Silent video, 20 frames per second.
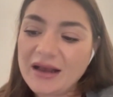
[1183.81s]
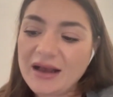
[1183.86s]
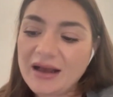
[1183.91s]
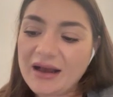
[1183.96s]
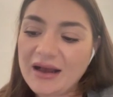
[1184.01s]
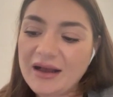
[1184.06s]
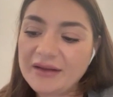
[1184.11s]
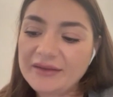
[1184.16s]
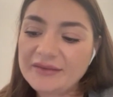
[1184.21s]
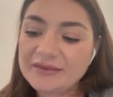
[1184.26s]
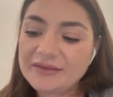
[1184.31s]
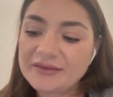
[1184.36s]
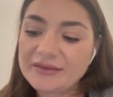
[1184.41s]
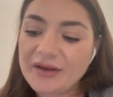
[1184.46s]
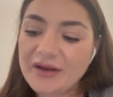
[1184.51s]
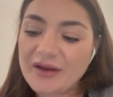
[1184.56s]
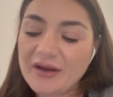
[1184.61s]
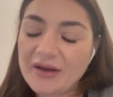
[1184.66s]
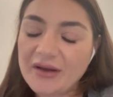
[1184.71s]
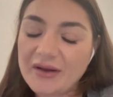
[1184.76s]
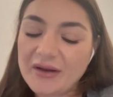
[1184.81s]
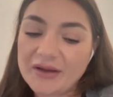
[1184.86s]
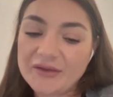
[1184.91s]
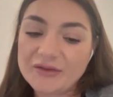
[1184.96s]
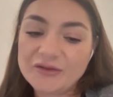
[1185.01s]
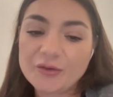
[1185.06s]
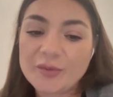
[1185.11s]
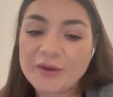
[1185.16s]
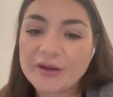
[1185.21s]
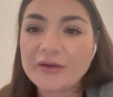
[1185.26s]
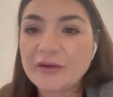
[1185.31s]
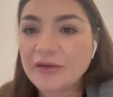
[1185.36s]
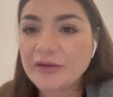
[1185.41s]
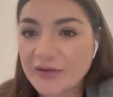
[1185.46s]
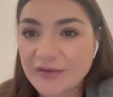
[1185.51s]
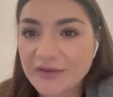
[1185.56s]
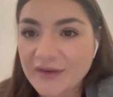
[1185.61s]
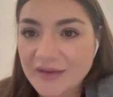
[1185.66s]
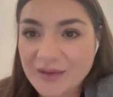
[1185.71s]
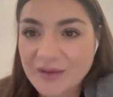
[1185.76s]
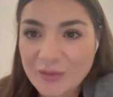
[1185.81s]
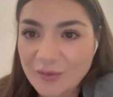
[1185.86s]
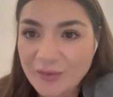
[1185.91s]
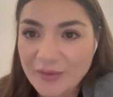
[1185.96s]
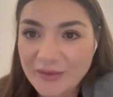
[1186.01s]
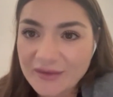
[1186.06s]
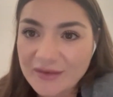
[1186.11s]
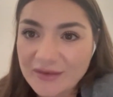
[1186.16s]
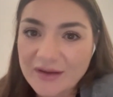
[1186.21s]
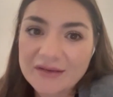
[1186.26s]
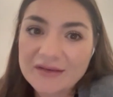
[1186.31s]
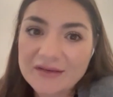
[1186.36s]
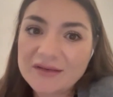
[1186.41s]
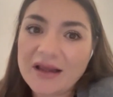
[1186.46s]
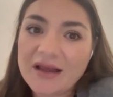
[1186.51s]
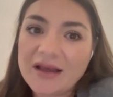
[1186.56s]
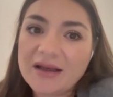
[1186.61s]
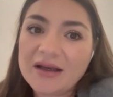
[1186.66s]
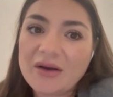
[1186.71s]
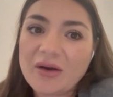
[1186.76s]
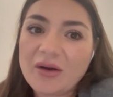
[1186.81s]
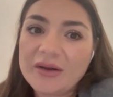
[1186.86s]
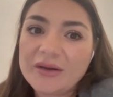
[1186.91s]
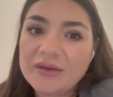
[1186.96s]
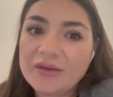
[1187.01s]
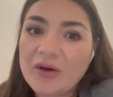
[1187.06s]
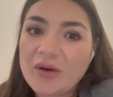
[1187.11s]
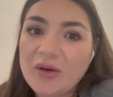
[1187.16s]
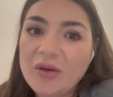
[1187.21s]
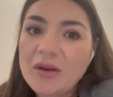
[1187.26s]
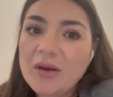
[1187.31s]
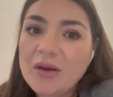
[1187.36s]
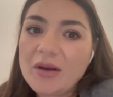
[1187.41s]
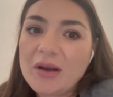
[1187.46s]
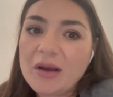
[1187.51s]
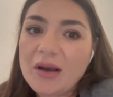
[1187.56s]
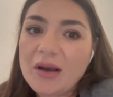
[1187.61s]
and to build a sustainable business, like all in all.